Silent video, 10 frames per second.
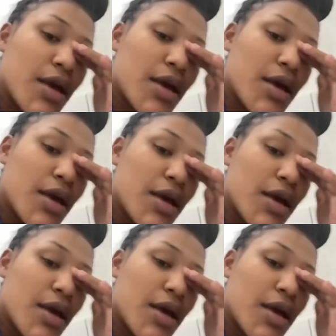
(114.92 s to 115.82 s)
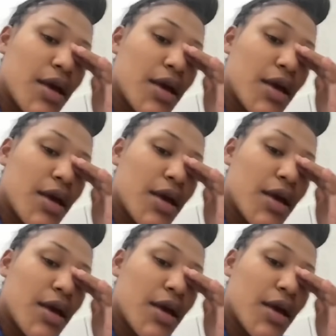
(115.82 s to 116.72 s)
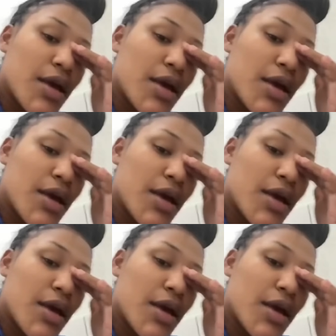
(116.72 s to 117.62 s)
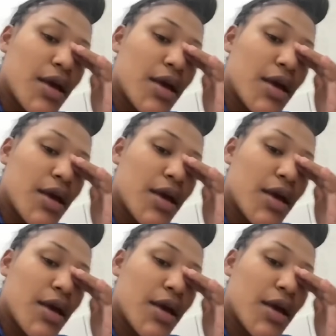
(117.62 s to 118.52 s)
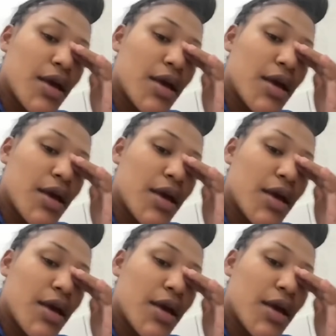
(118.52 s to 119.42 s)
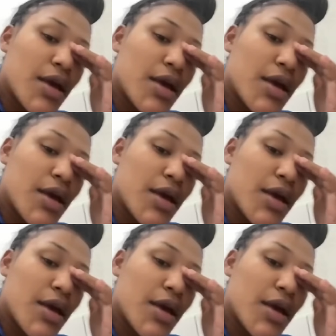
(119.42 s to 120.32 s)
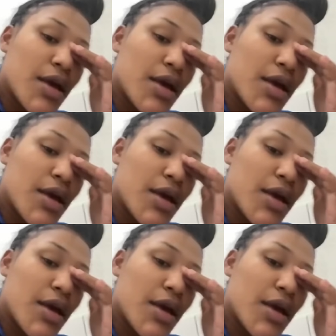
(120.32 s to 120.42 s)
The person shown says nothing.